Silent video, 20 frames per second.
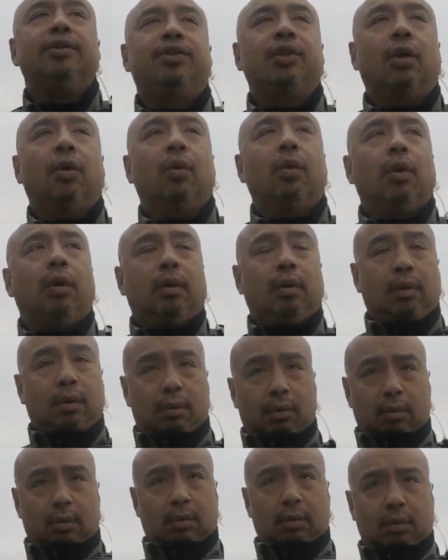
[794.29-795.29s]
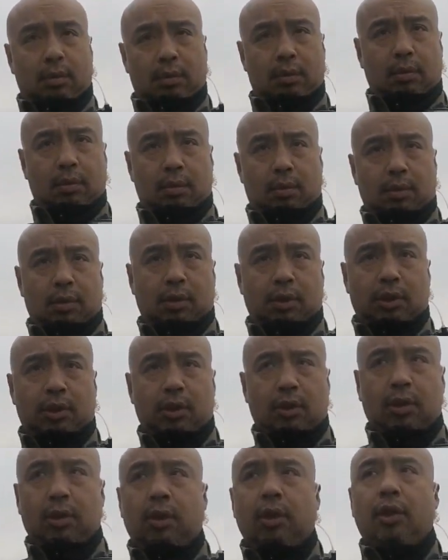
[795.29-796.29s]
I don't need to hear your lip. Am I
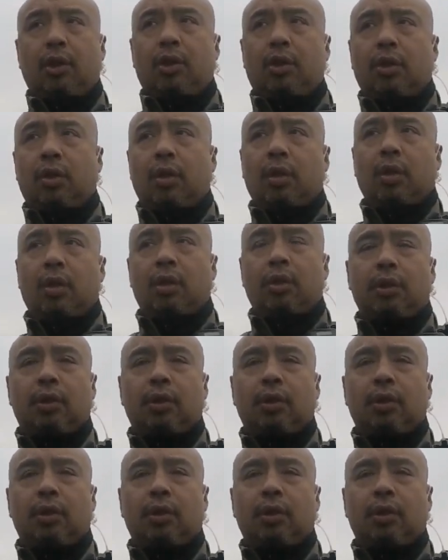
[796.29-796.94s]
being detained